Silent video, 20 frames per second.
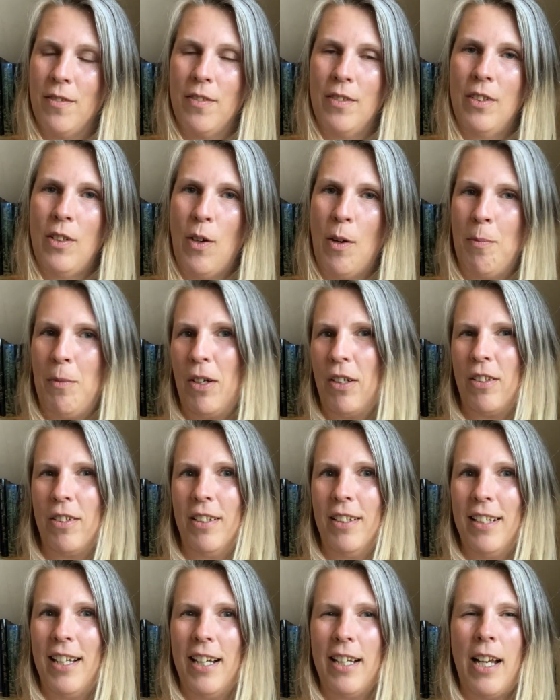No, I'm not
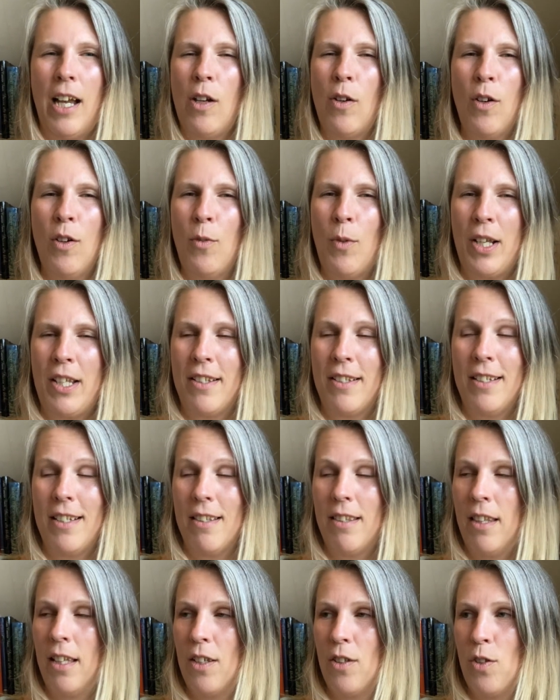gonna lie, I always
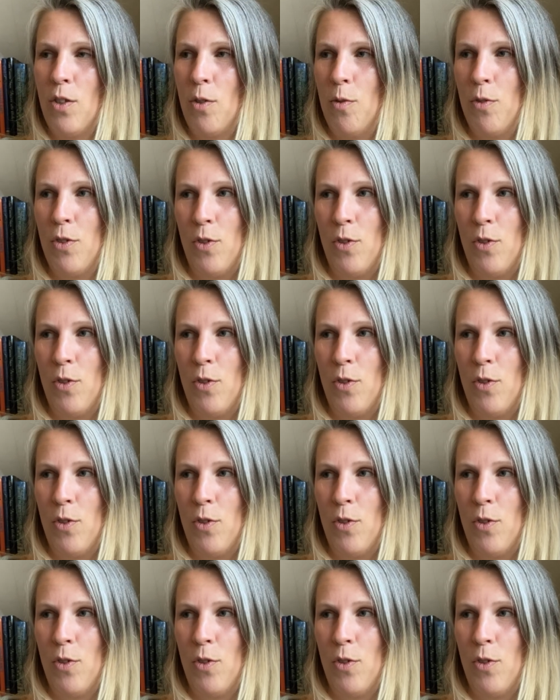knit things too